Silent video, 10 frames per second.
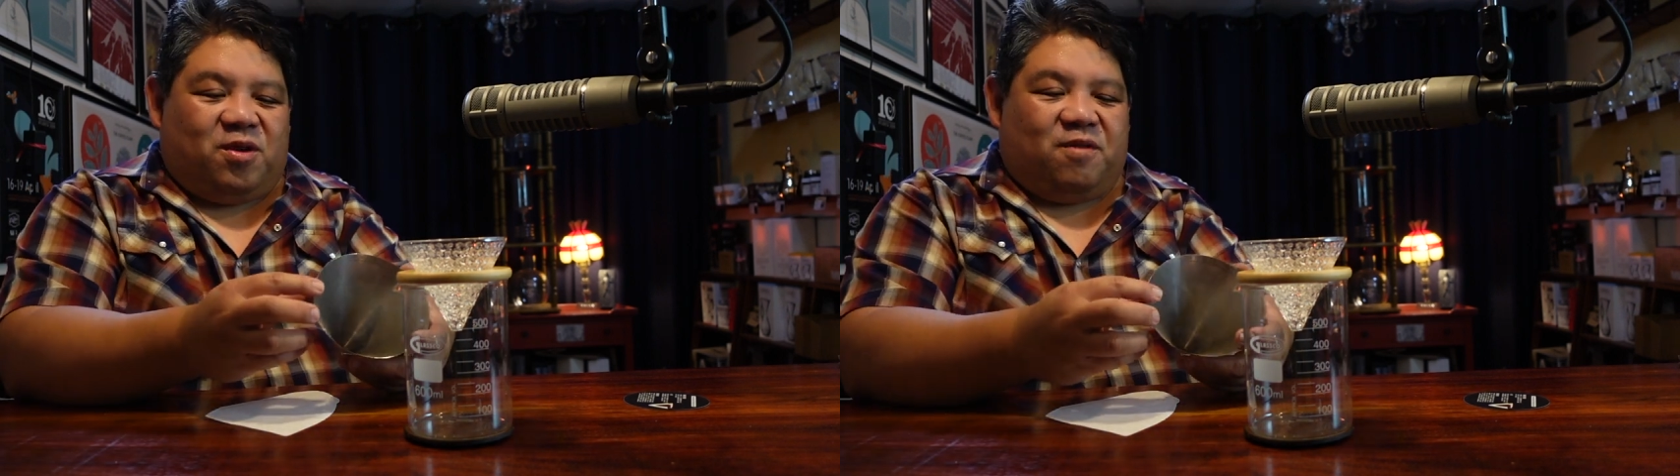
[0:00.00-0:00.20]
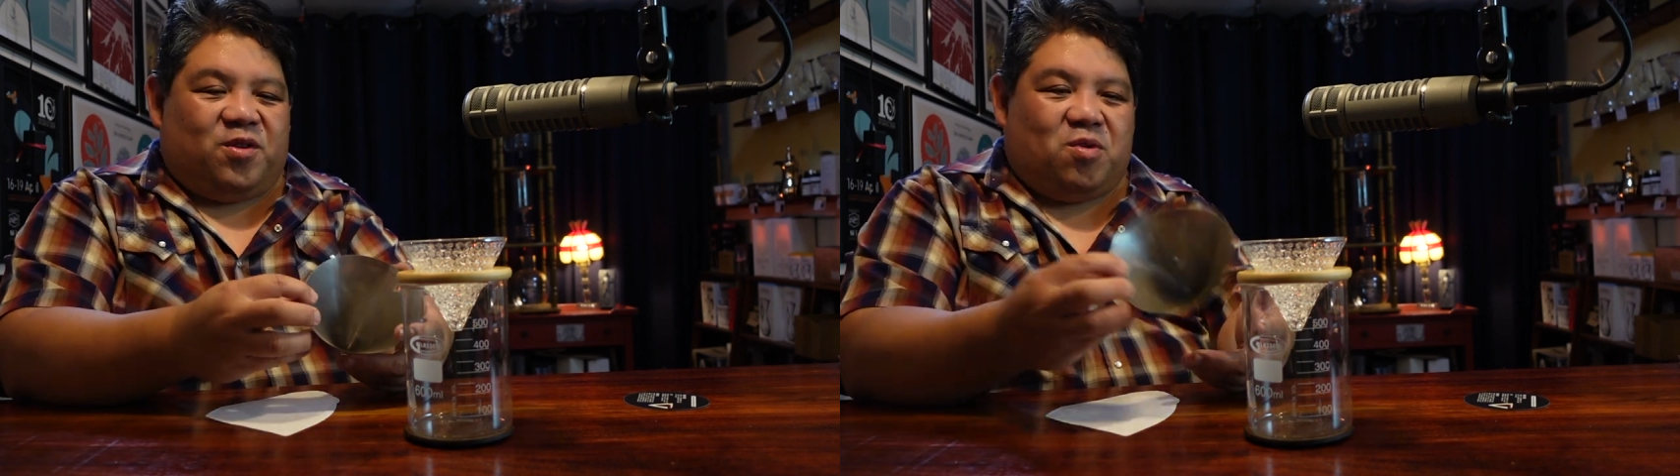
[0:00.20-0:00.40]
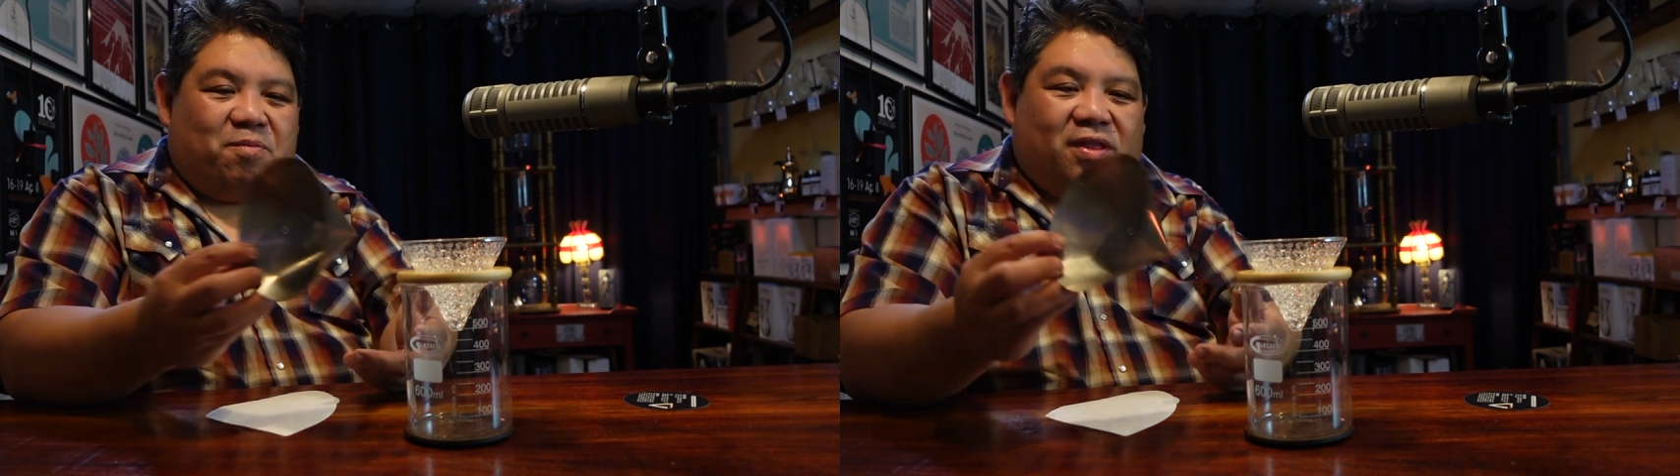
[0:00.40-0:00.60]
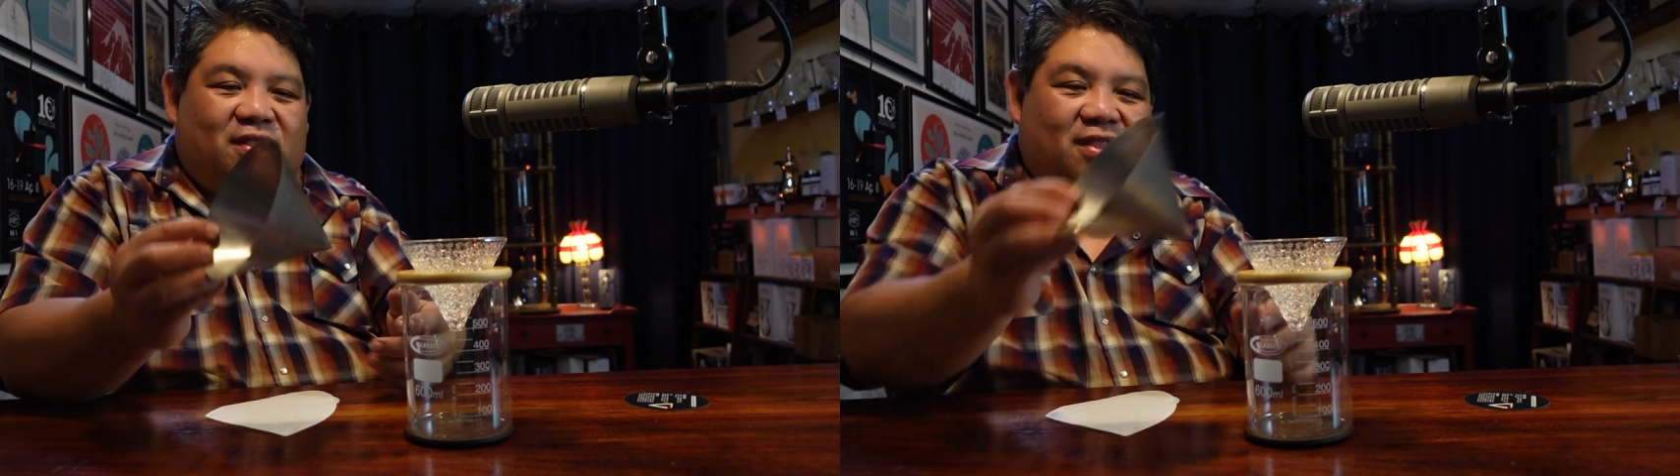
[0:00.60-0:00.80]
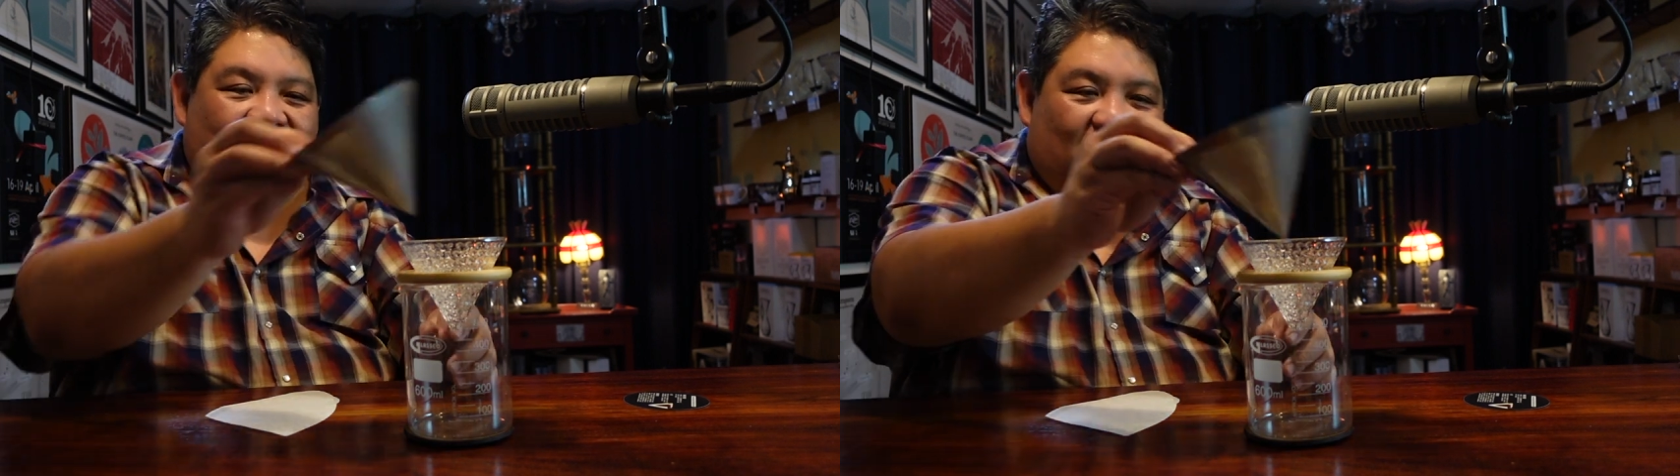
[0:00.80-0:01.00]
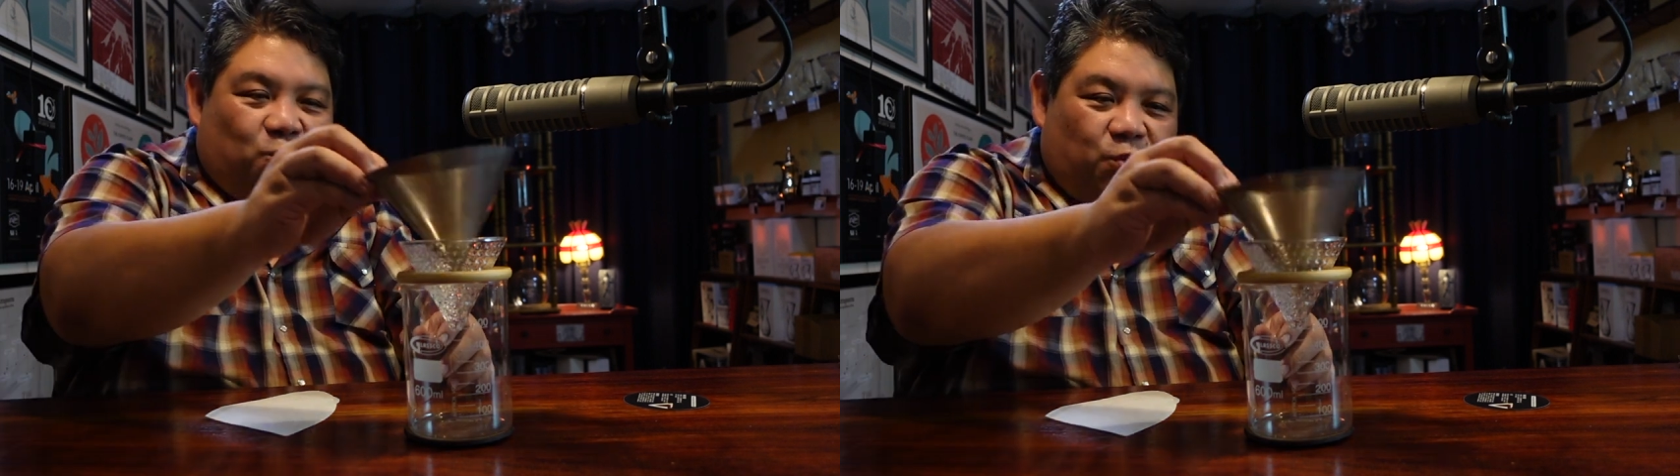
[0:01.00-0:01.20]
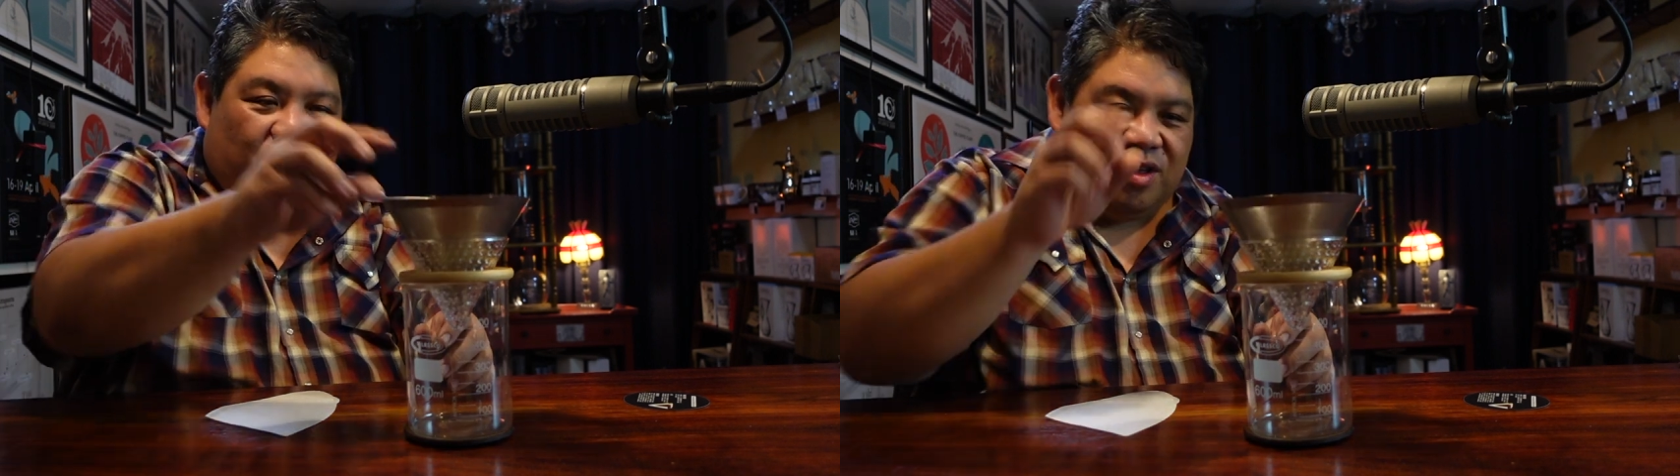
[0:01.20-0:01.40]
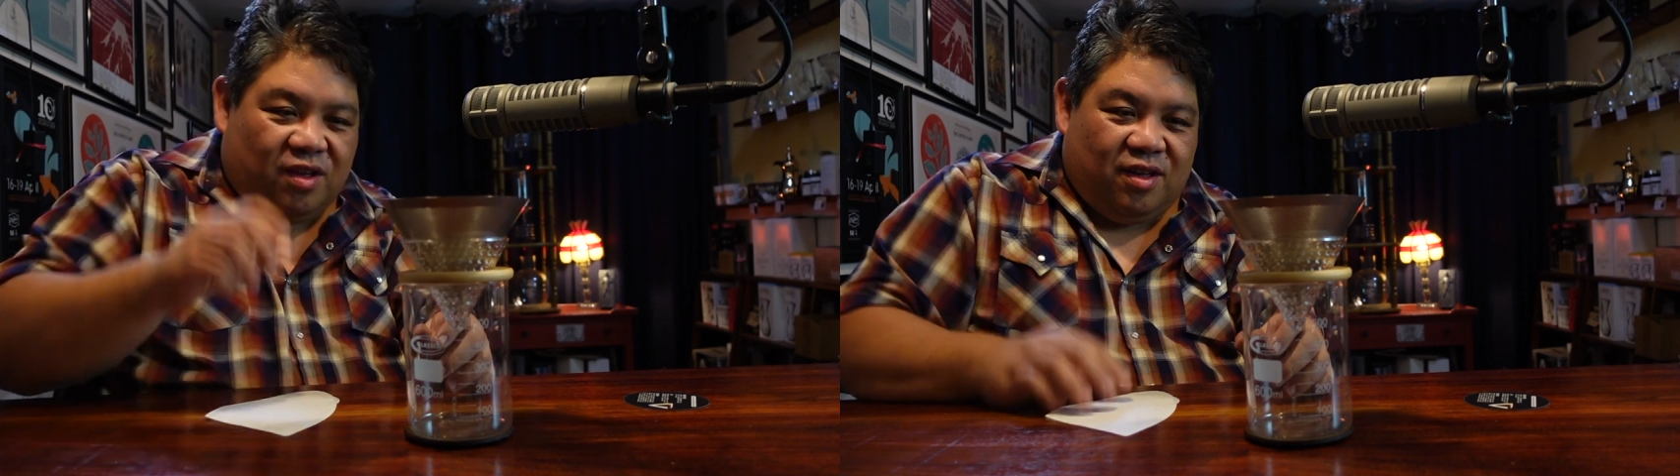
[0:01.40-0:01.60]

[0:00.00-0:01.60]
whatever you want, but that would,